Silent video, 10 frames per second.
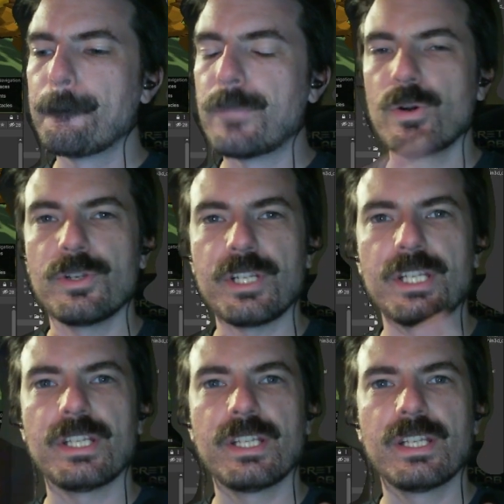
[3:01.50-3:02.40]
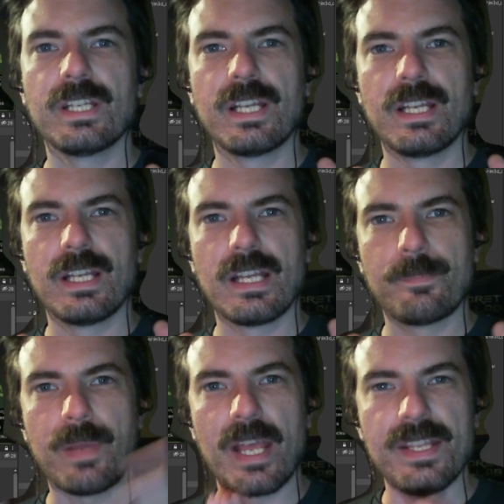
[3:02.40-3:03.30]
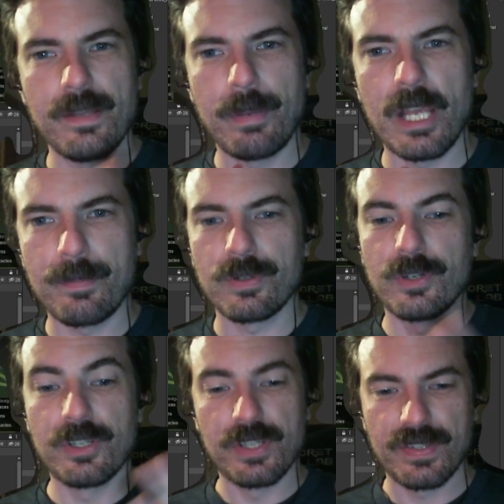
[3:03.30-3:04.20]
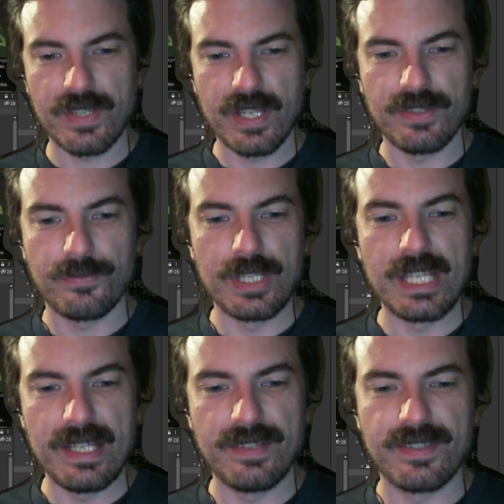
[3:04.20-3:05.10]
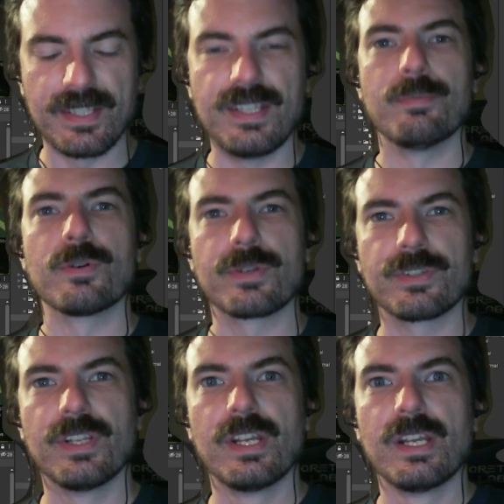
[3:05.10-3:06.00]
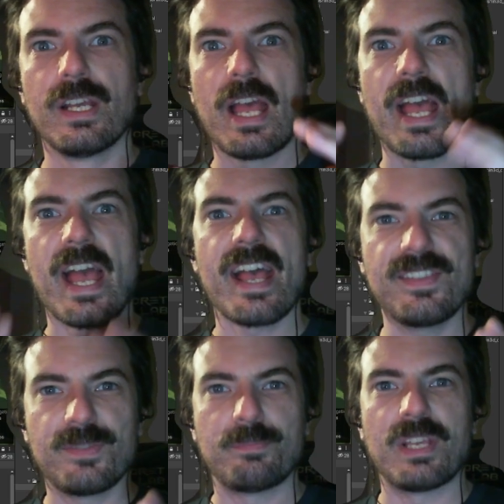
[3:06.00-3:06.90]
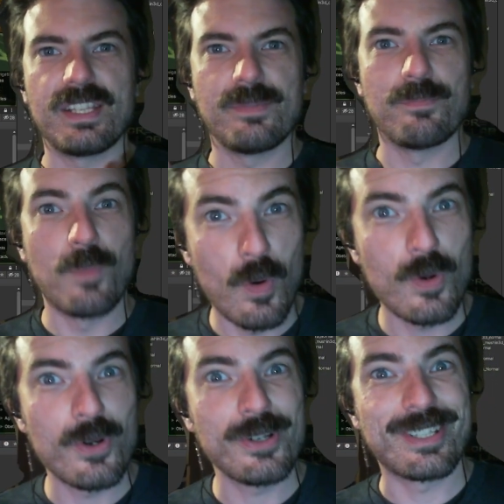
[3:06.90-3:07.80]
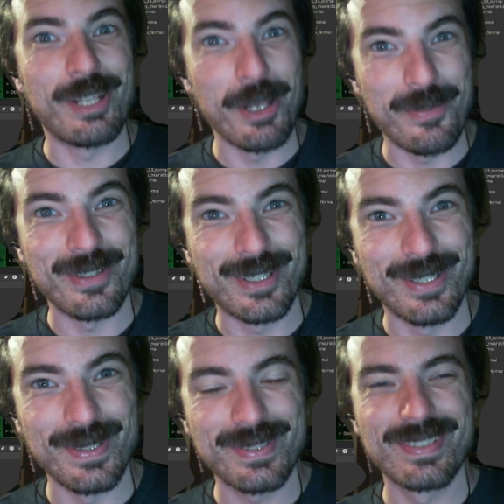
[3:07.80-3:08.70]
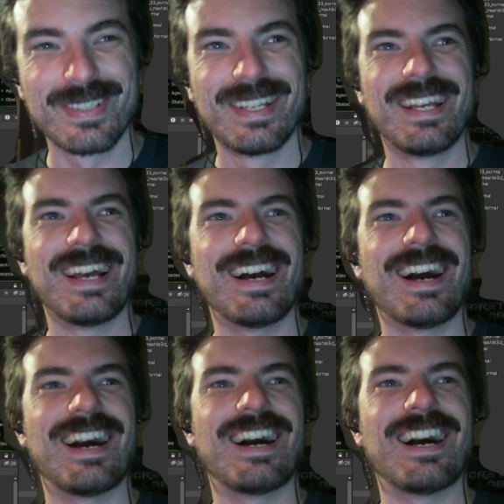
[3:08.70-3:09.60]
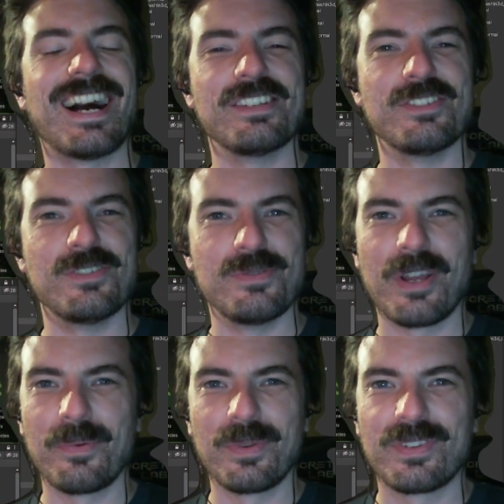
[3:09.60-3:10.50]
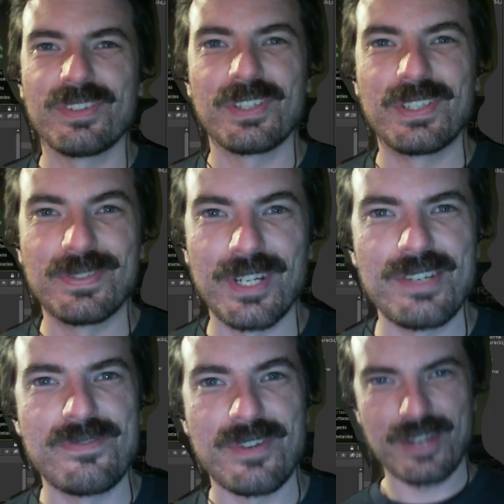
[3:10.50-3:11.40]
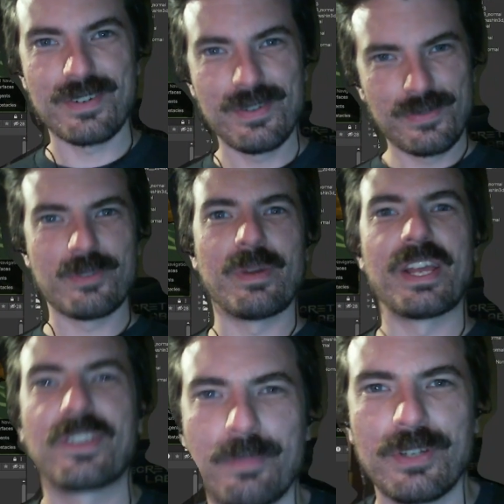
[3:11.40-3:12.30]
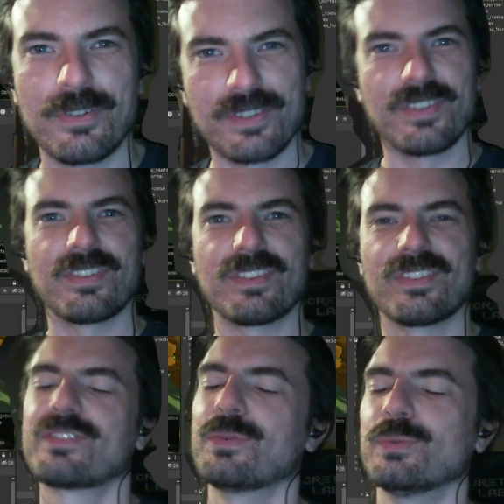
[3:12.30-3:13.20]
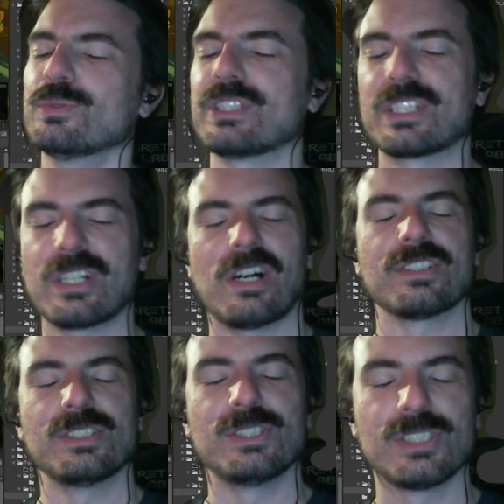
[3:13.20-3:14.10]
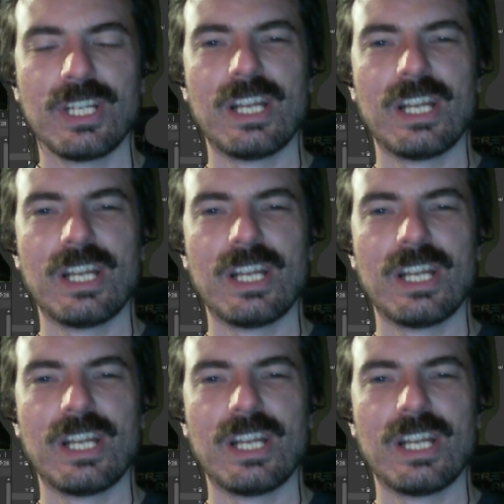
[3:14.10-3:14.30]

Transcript: Putting pen to paper, or in this case, fingies to keyboard, has been more difficult. I knew I wasn't a great writer from my experiences in school and college.